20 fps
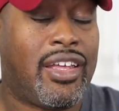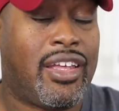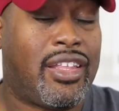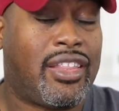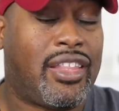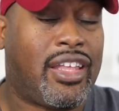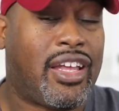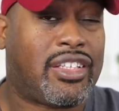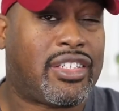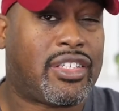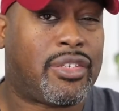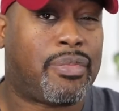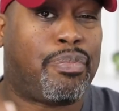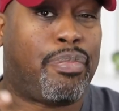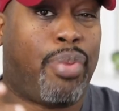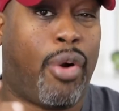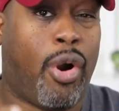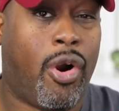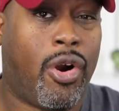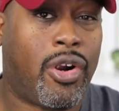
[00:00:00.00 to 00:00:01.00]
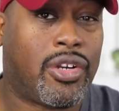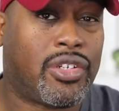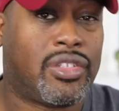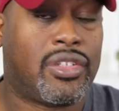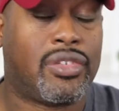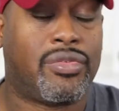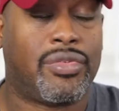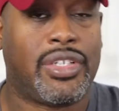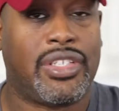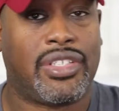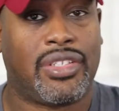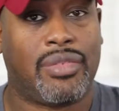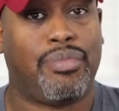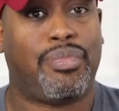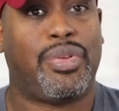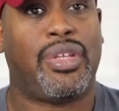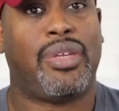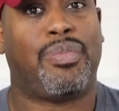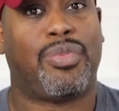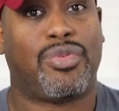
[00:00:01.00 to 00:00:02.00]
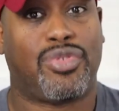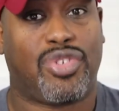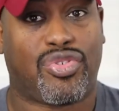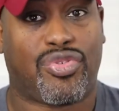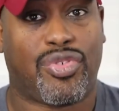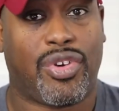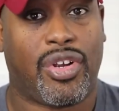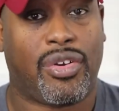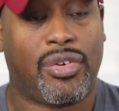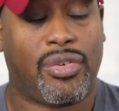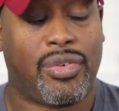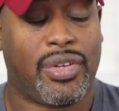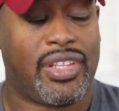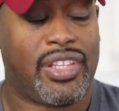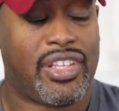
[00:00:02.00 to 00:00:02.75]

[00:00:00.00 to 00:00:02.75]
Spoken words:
And that's part of the reason people struggle,